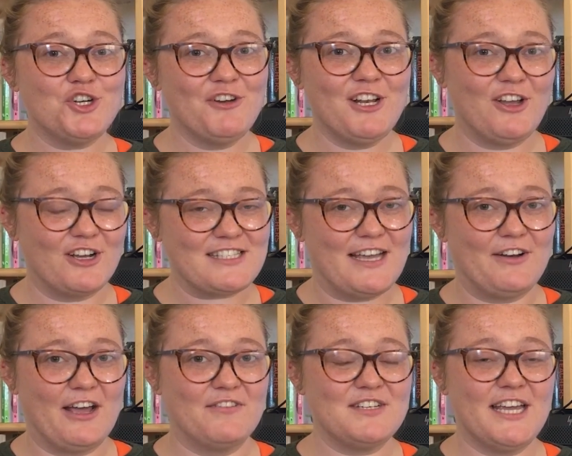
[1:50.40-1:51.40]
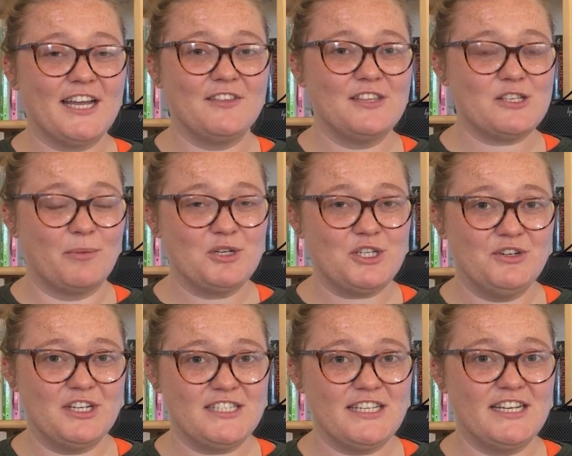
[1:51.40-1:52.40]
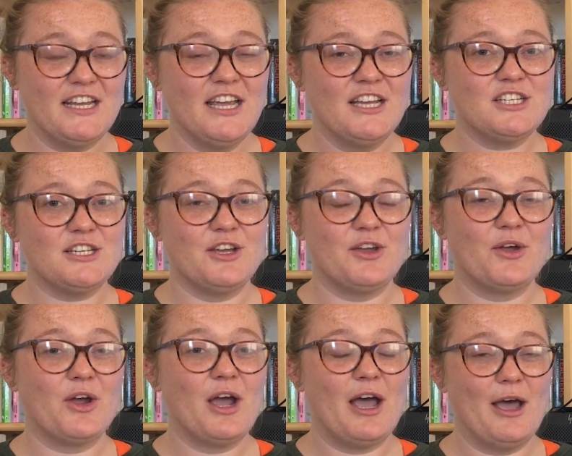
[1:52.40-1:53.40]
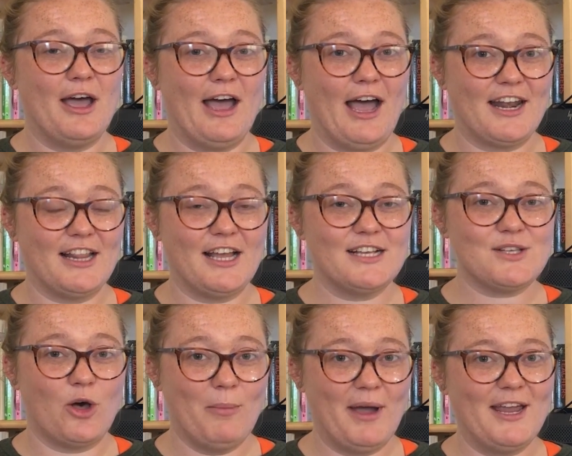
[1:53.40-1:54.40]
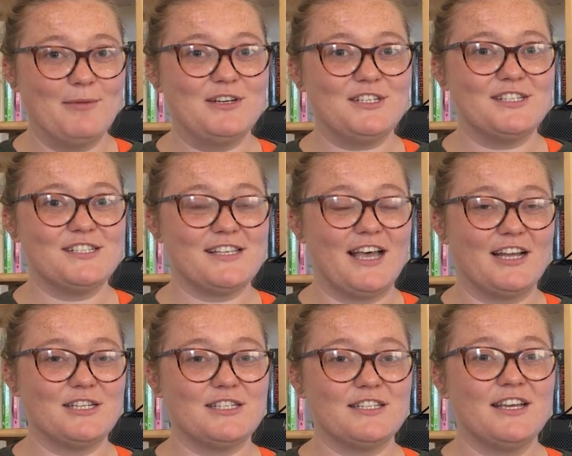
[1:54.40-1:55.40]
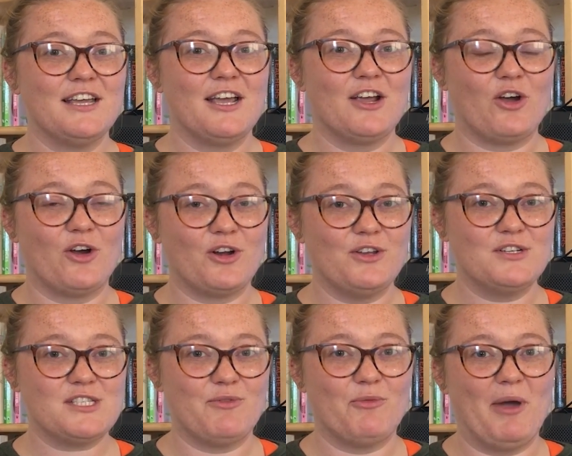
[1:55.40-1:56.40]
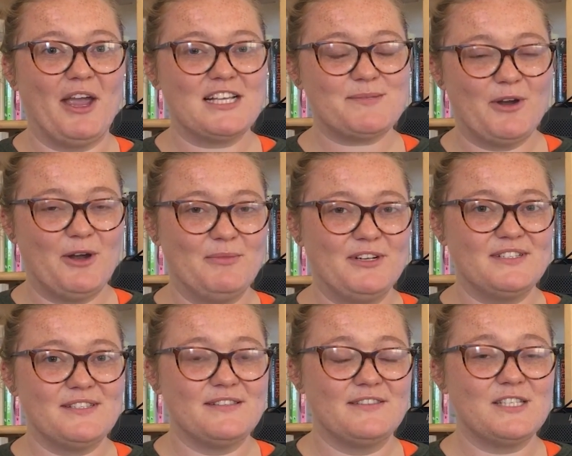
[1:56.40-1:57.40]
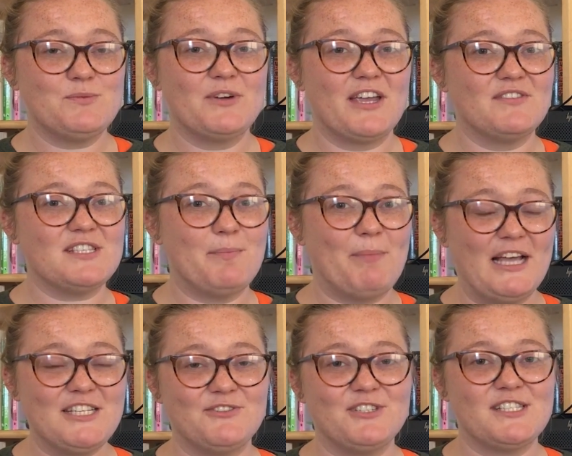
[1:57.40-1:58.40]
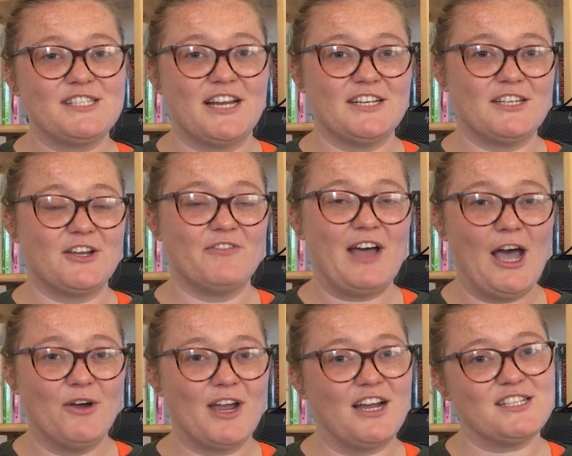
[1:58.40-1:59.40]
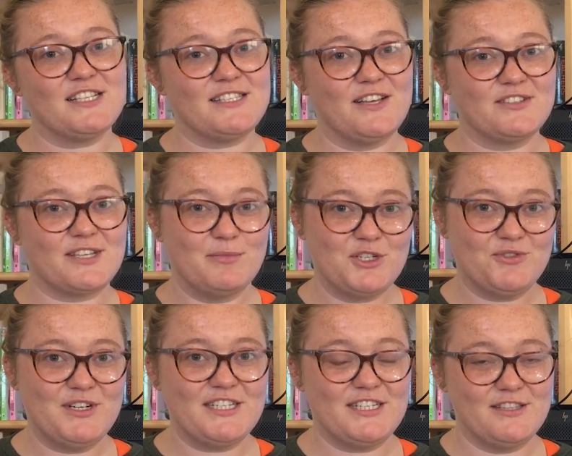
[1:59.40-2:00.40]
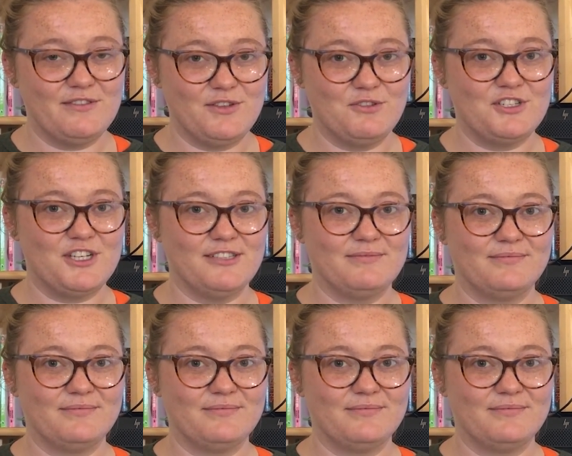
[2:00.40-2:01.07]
During lockdown, I've taken this opportunity to analyse all my images and conclude some of my experiments. This will give us a better understanding of how cancer cells can be treated in the future.